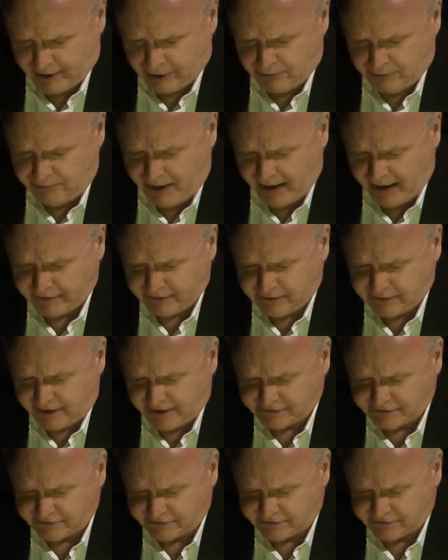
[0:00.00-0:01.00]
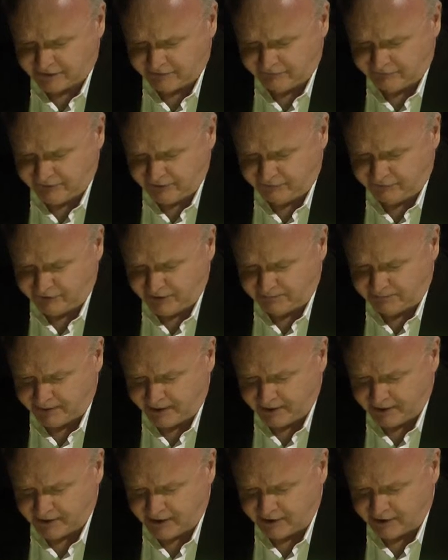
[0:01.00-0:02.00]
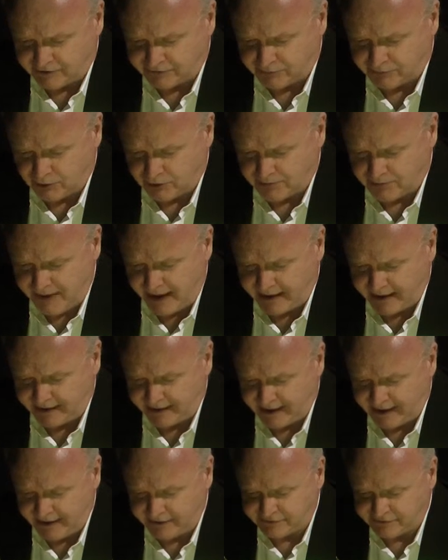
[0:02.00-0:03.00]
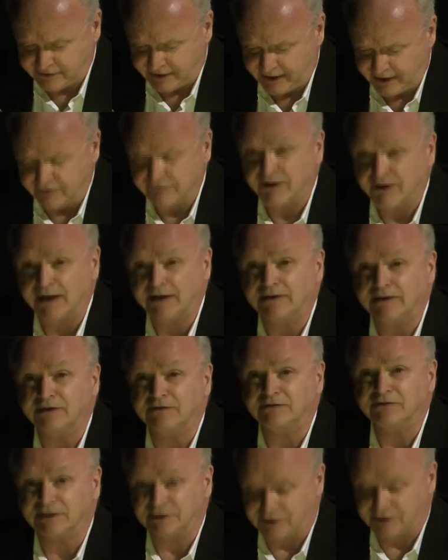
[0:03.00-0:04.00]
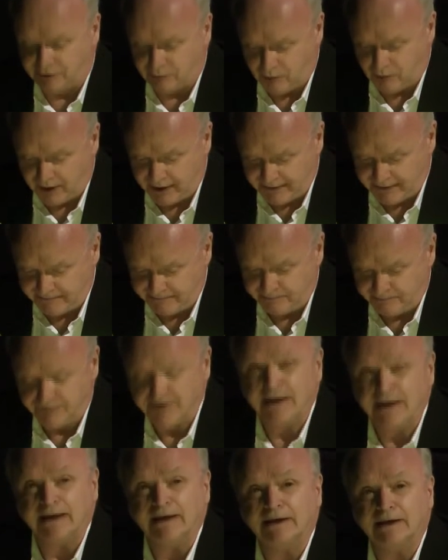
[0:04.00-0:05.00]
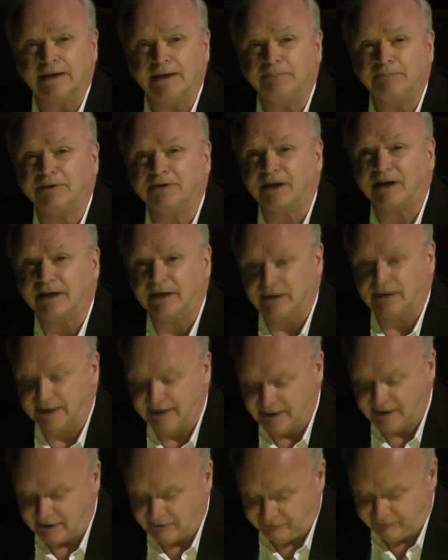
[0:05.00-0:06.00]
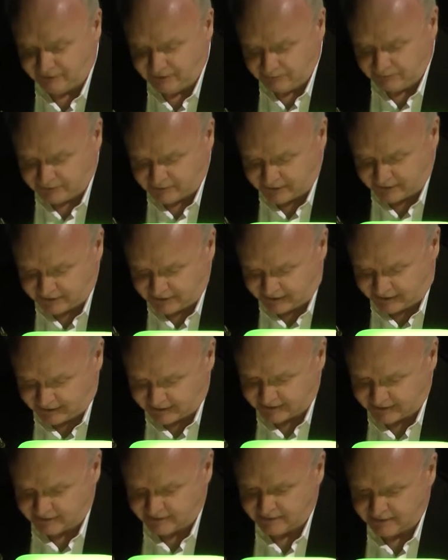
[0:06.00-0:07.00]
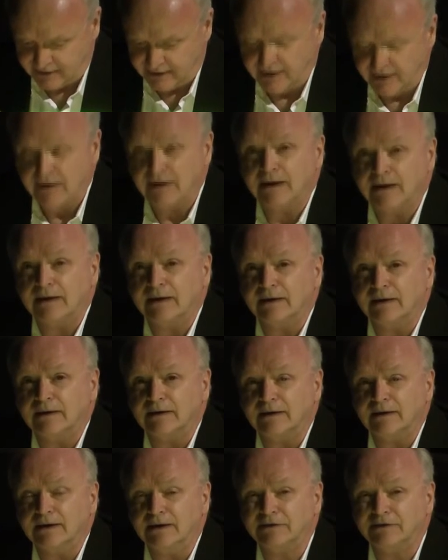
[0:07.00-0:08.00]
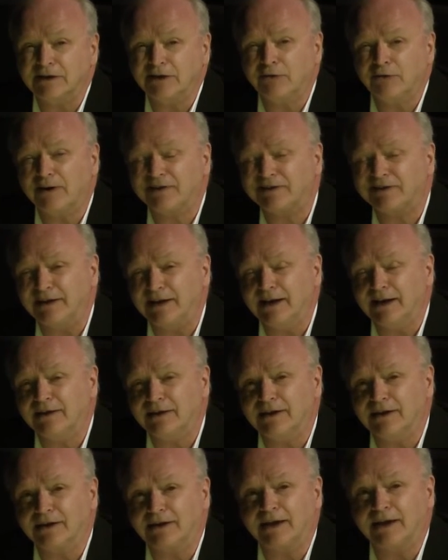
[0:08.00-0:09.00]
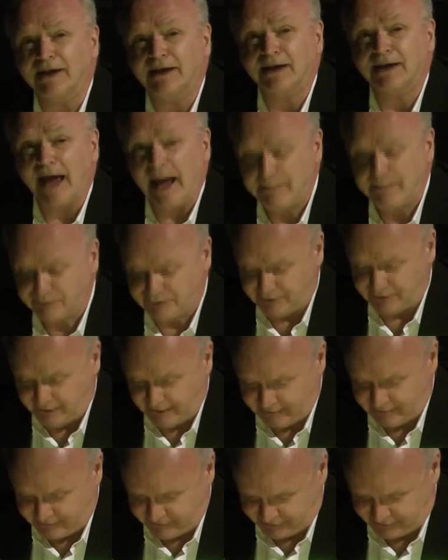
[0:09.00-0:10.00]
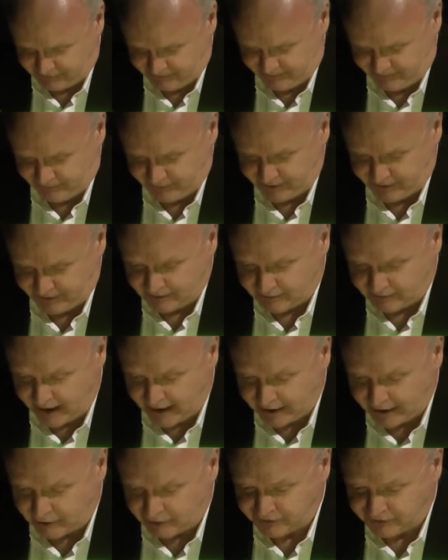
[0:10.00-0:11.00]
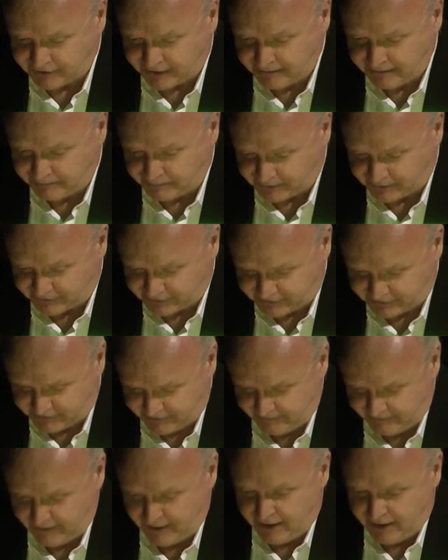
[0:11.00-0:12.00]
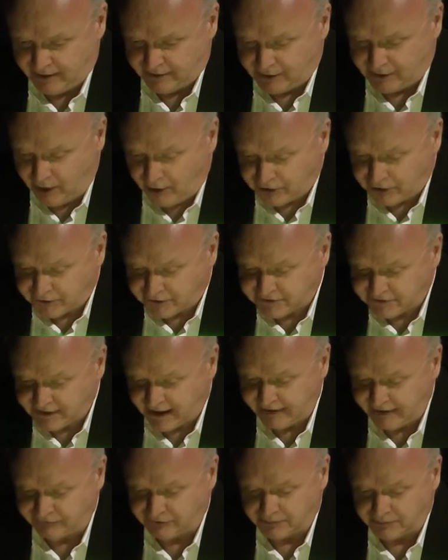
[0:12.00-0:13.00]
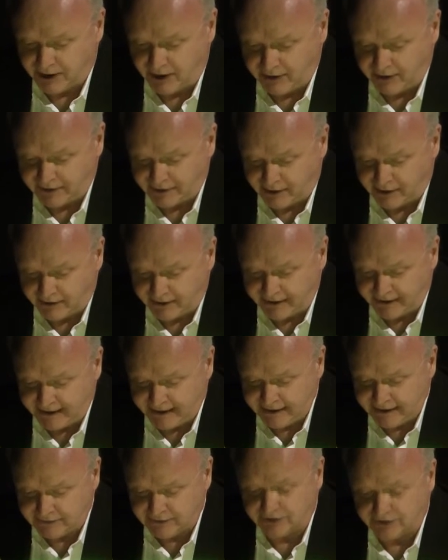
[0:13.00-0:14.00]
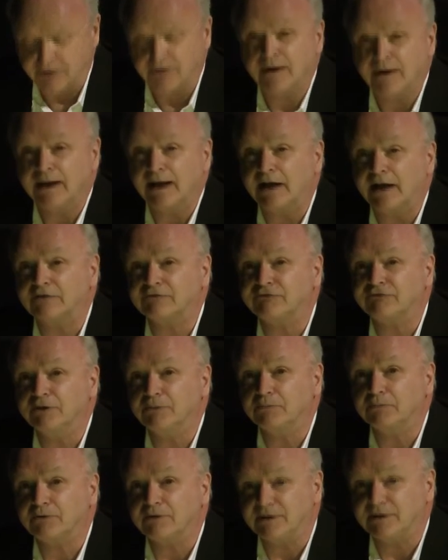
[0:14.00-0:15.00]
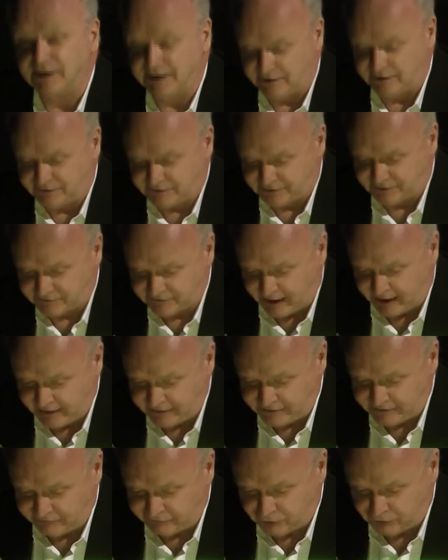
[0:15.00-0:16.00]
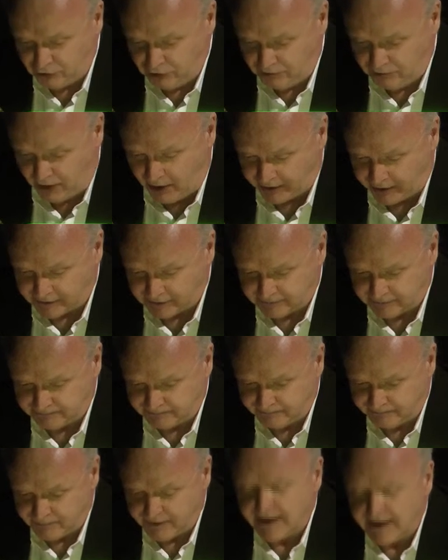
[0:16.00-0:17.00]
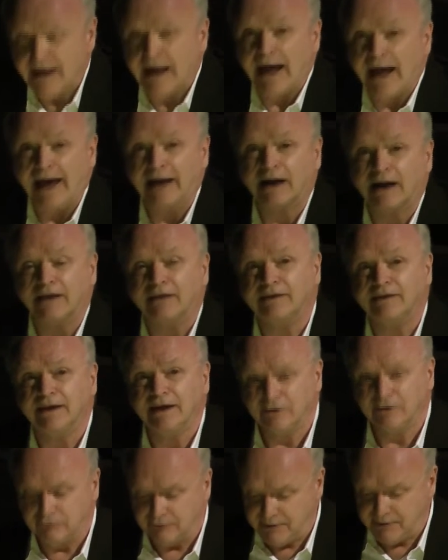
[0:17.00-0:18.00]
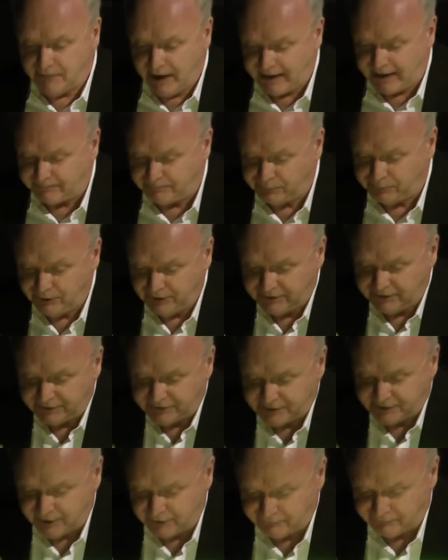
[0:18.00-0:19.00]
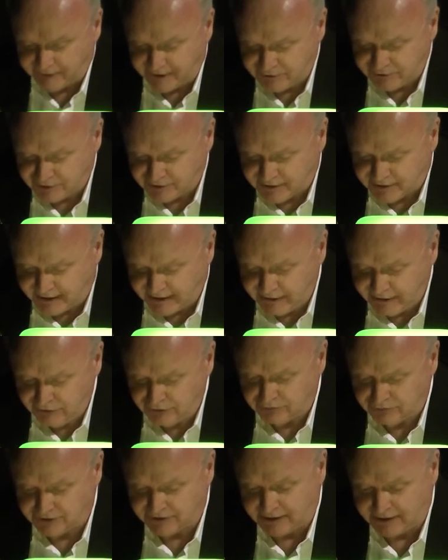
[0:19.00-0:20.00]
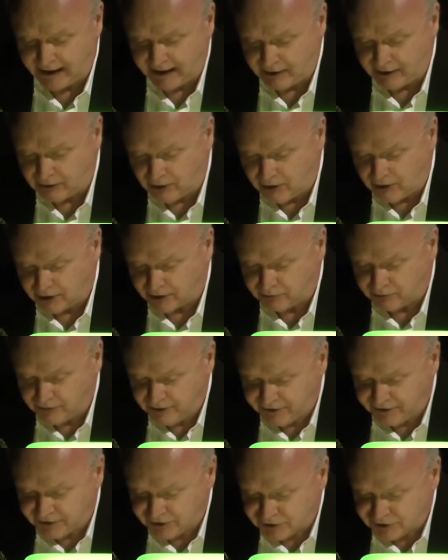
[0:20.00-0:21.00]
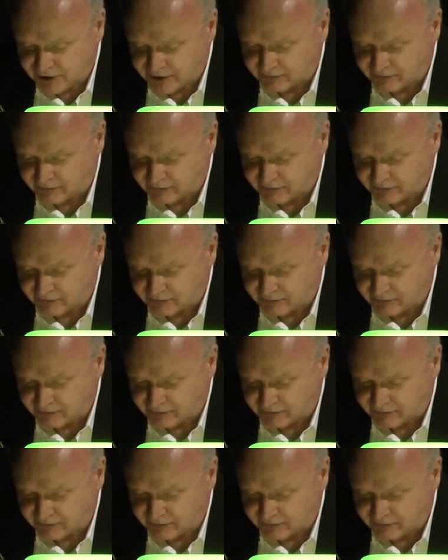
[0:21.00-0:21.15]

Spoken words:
Enno Patalas's and Wilfried Berghans' programmatic essay of 1961, Gibt es eine linke Filmkritik, is interesting in that it encapsulates Kracauer's impetus. The authors cite From Caligari to Hitler as film critique's decisive role model. And I think we might put this intervention into a dialogue with the